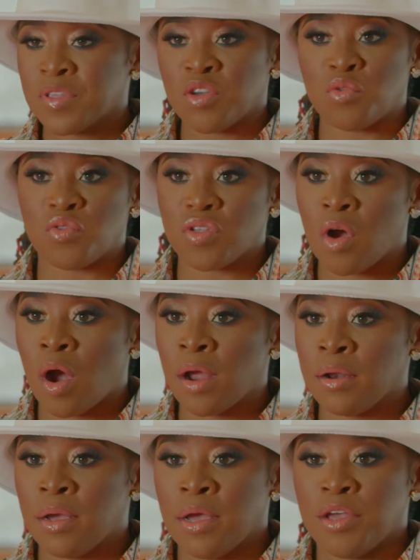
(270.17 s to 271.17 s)
You
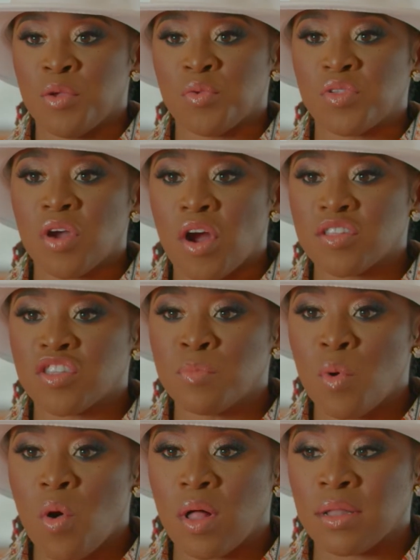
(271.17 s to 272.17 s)
start
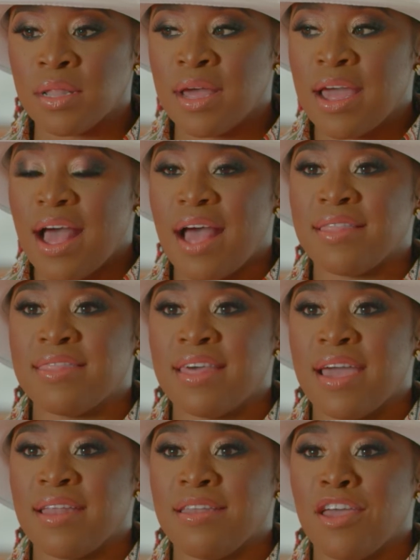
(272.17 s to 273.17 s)
small, and
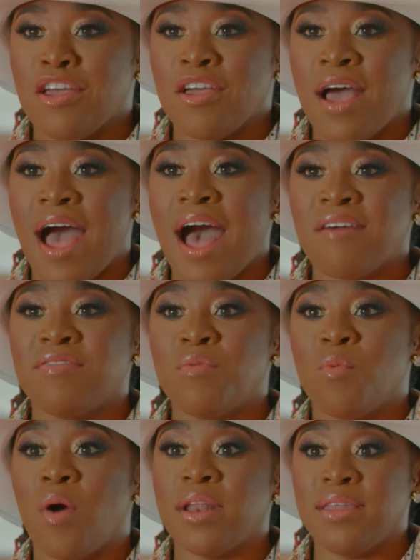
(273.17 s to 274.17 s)
then have the
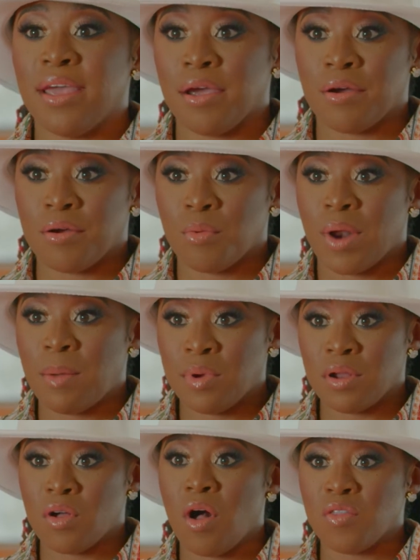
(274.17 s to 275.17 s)
1 year, what I'm
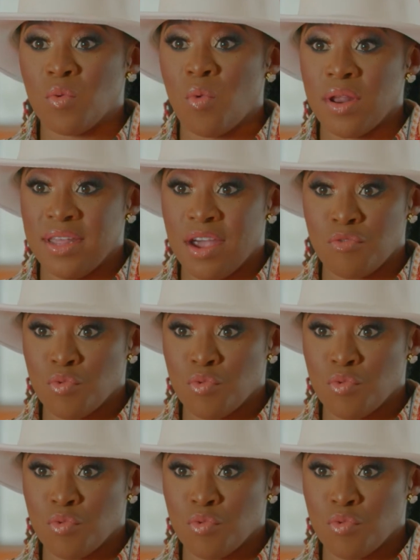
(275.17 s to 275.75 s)
gonna call the 1 year